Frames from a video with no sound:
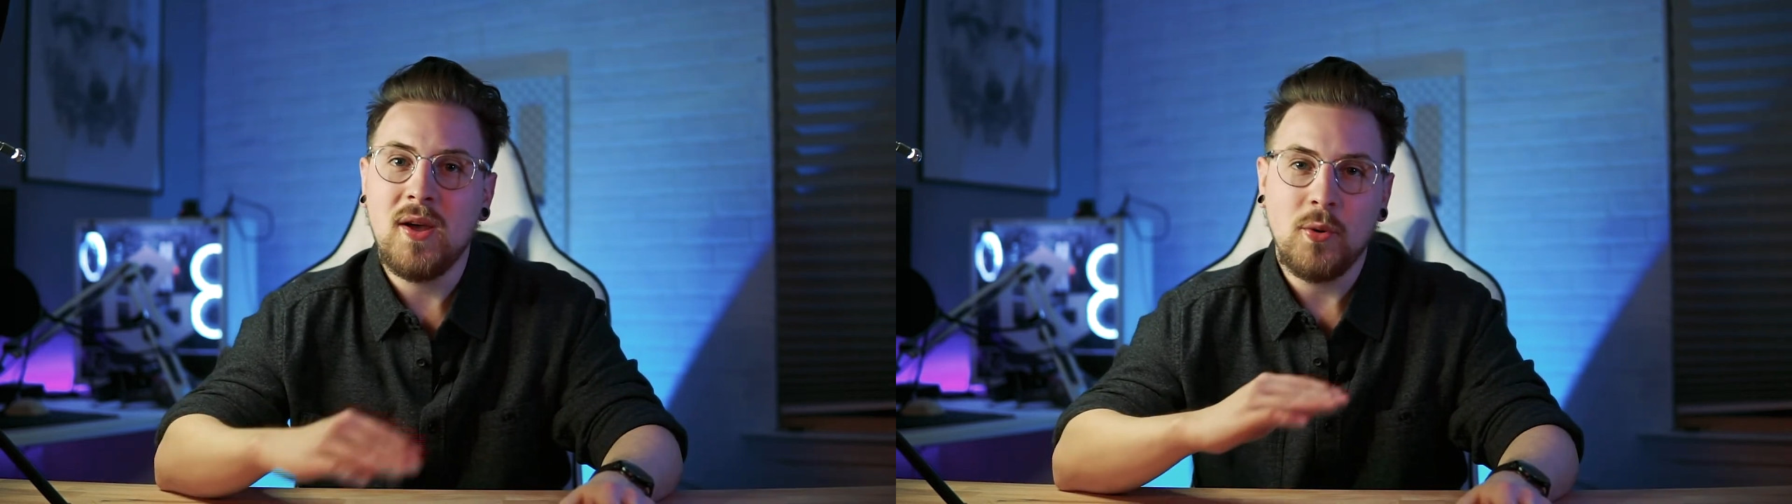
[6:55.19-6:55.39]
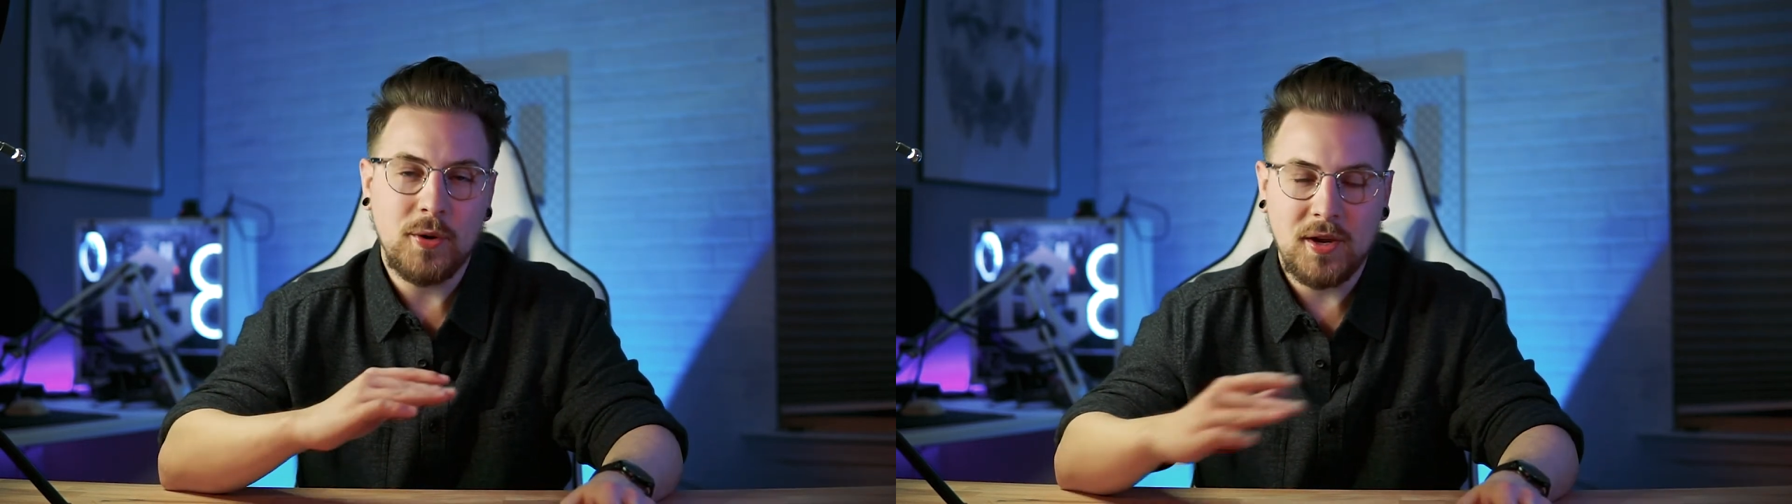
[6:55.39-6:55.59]

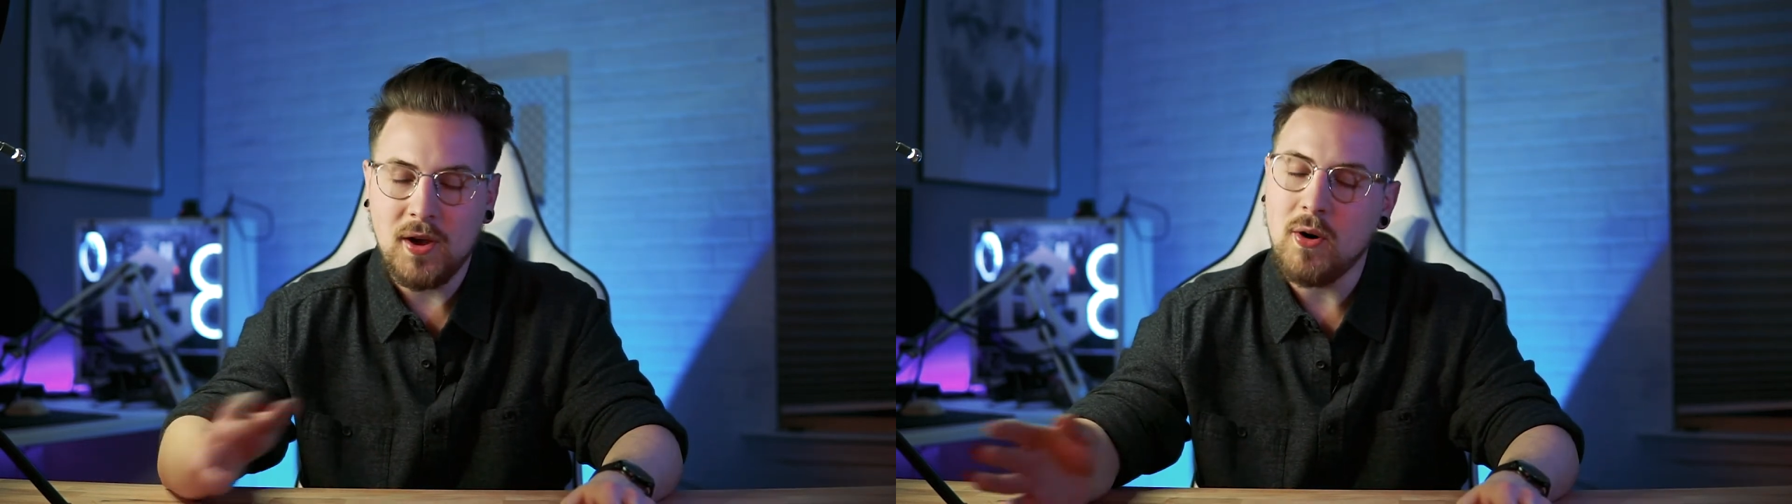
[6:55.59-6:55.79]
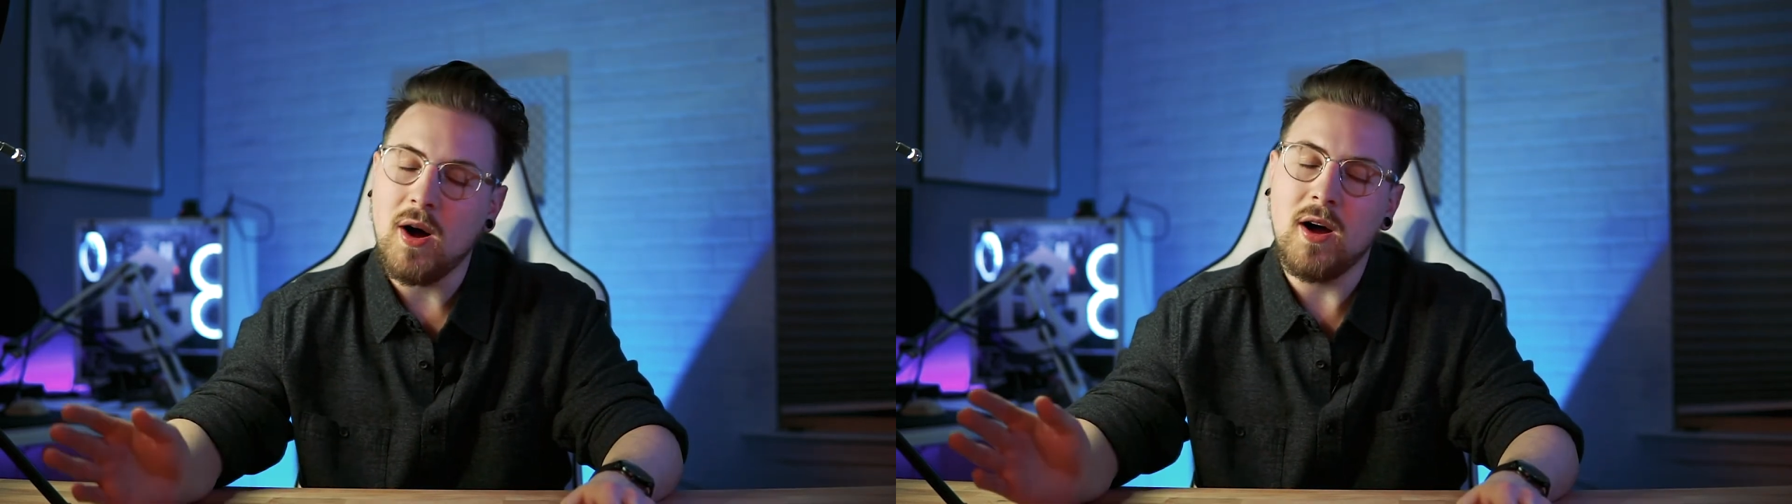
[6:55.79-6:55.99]
We could
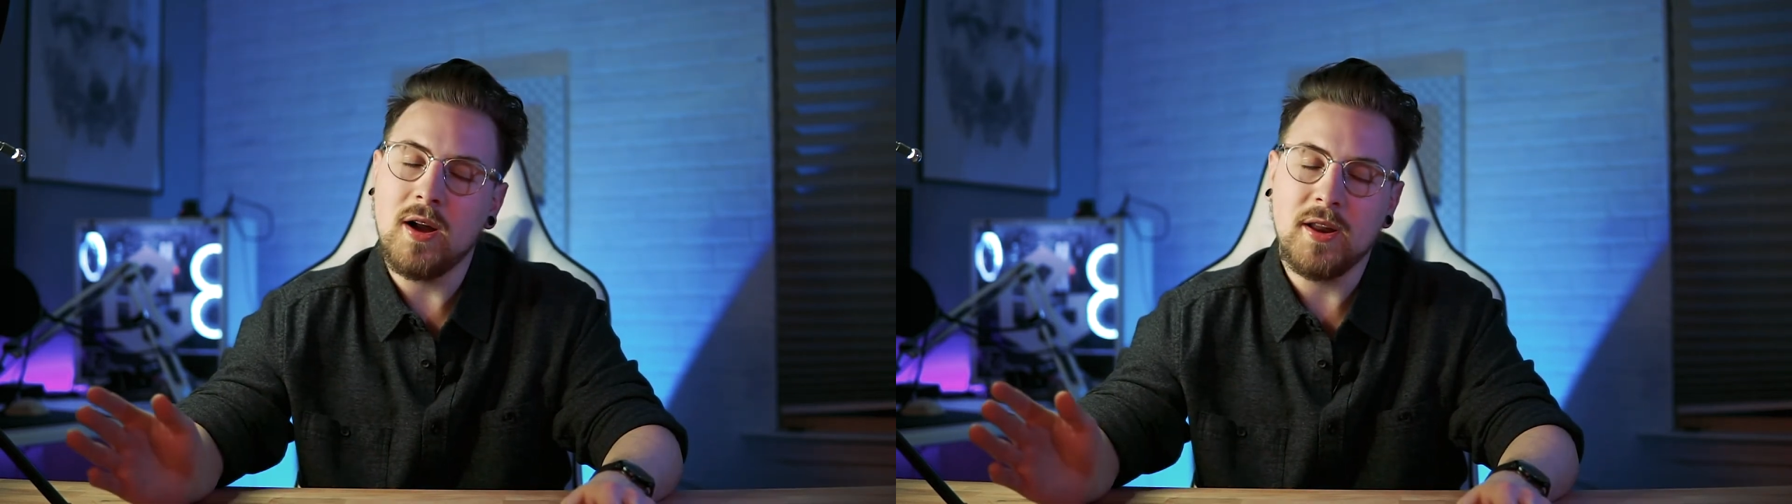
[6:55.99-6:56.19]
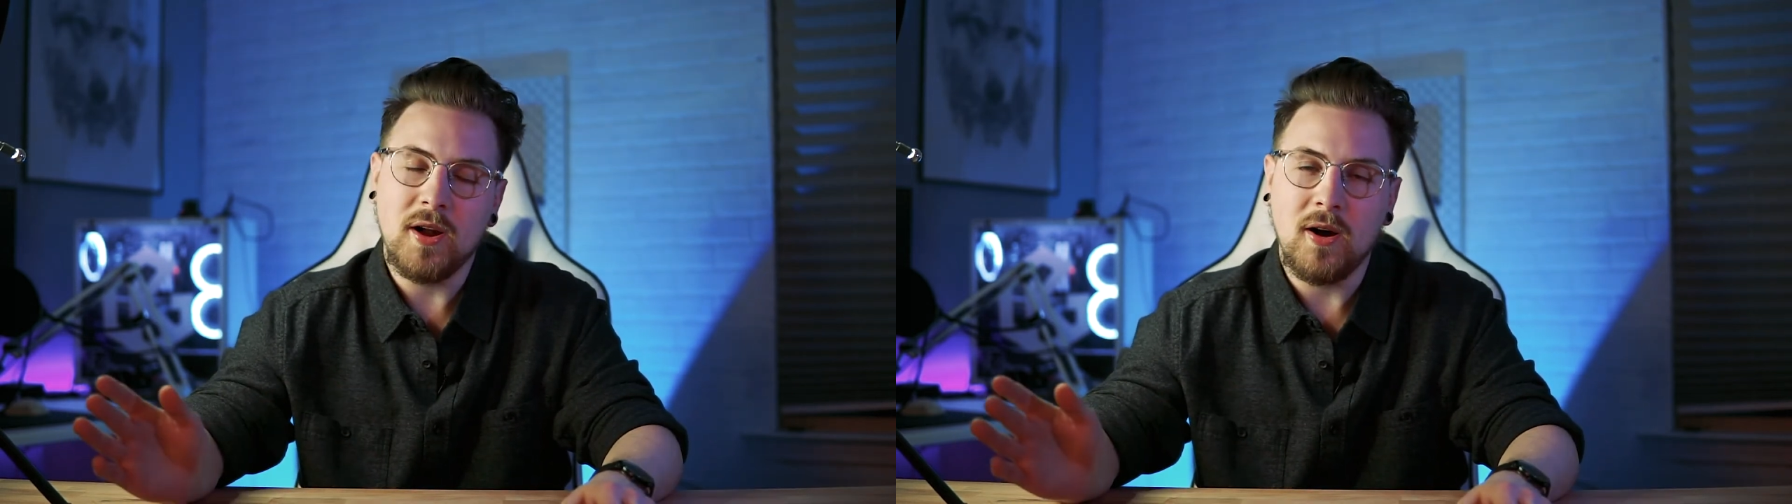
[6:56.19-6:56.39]
go
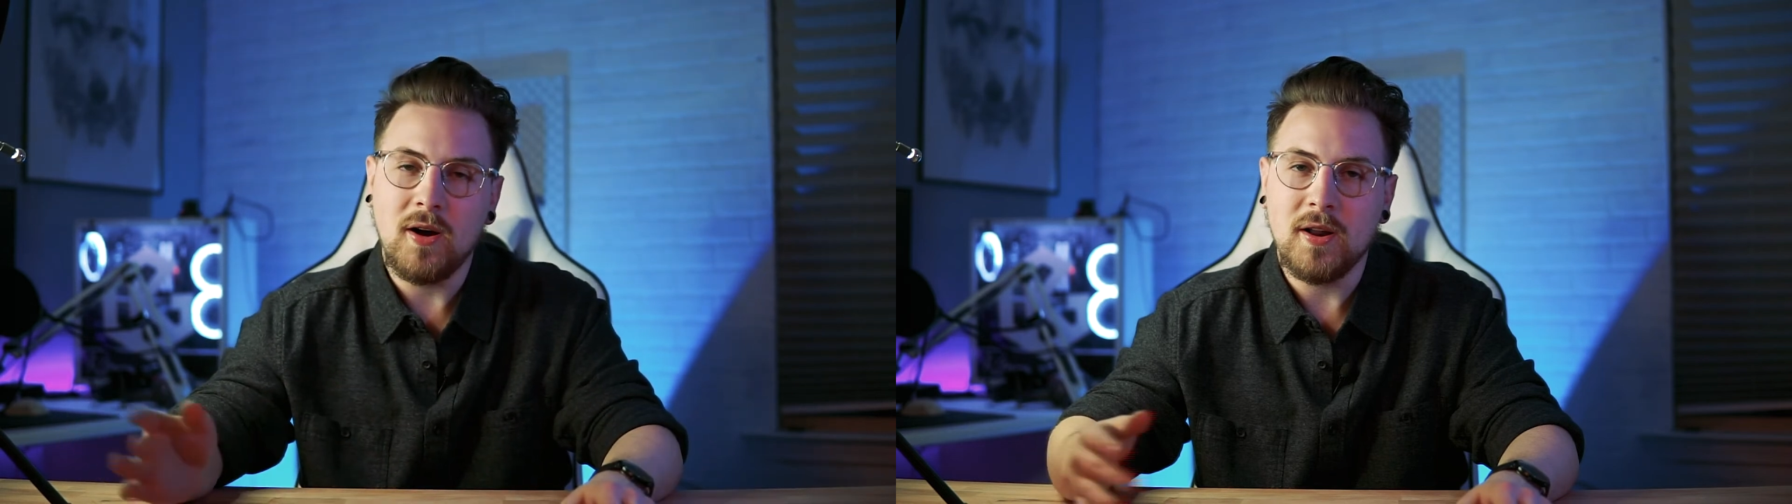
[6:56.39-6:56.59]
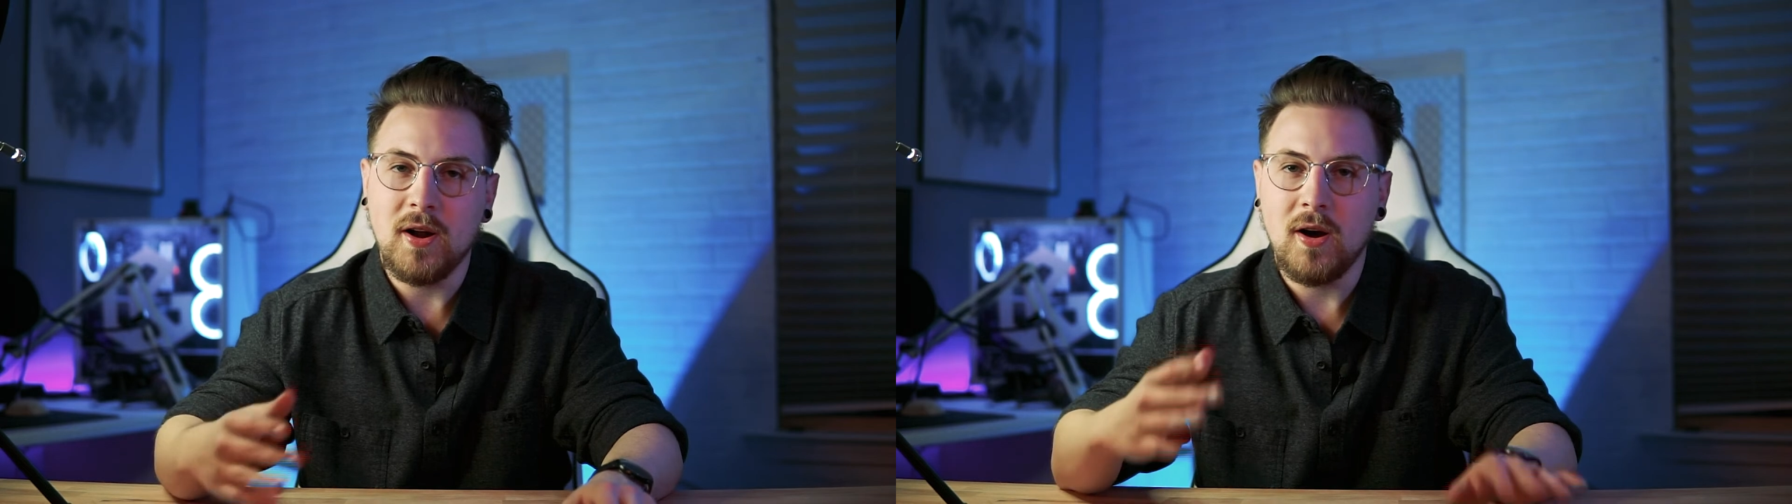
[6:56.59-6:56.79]
on and
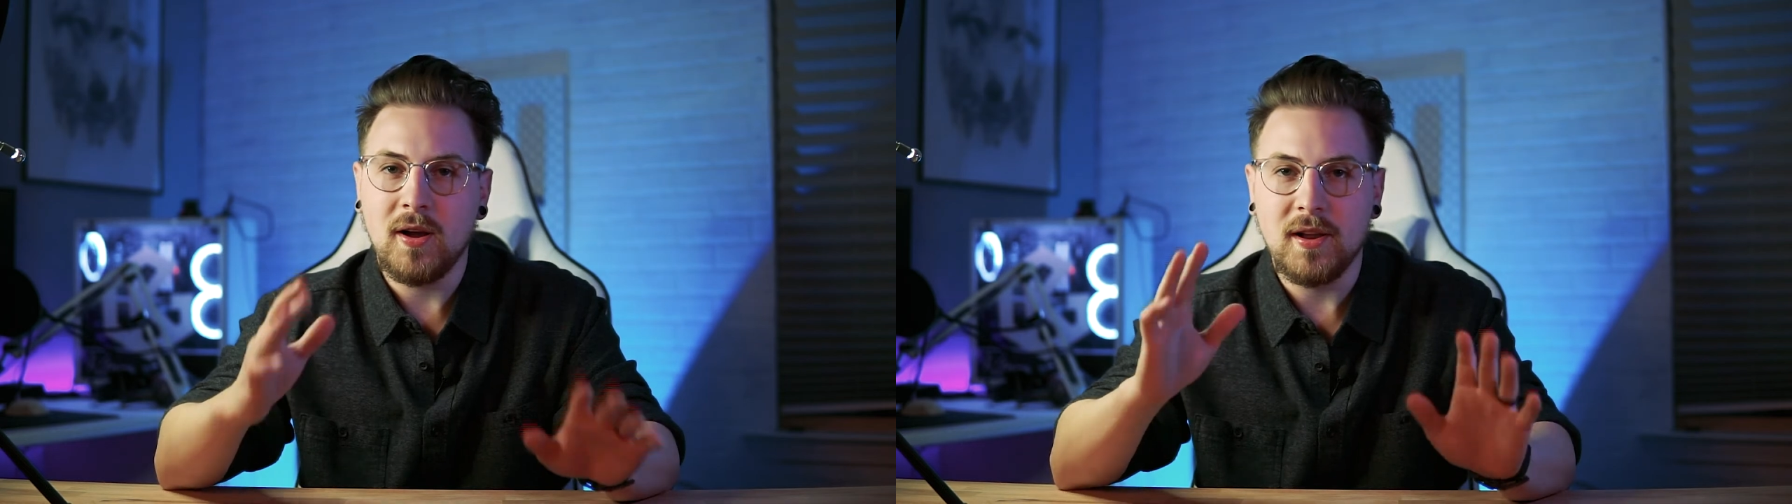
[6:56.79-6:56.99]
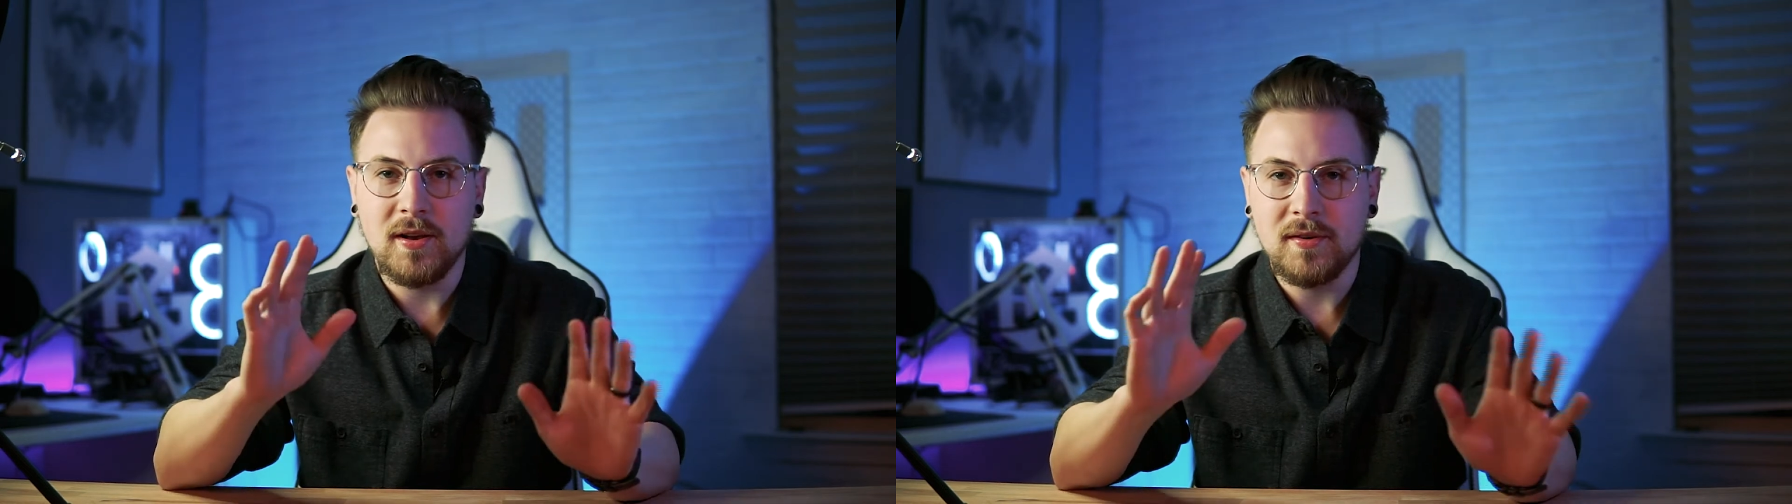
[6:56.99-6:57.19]
on and
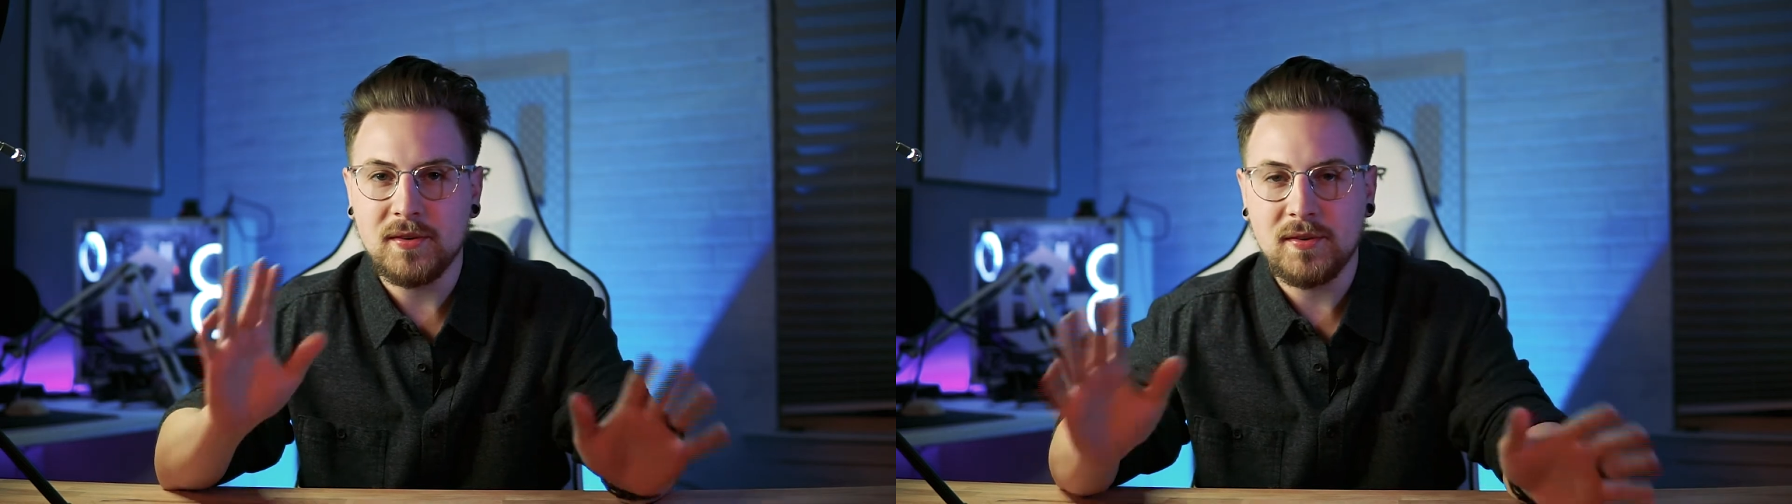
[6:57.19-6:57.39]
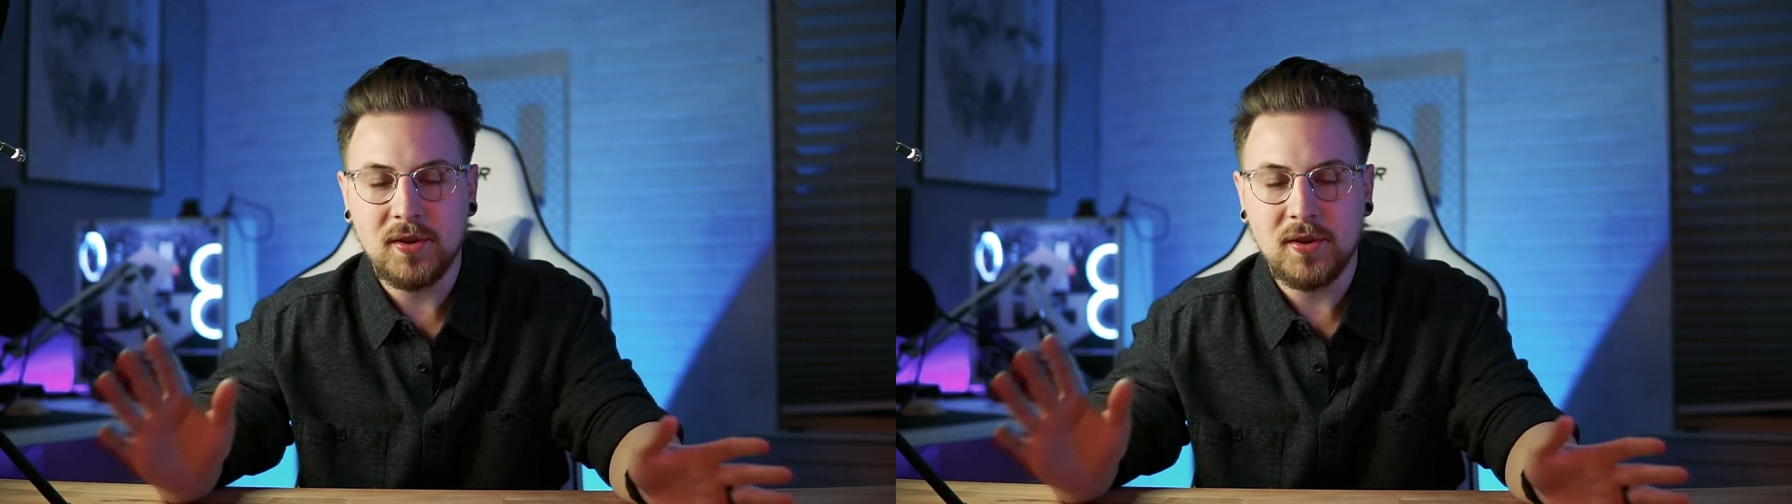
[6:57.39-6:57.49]
on and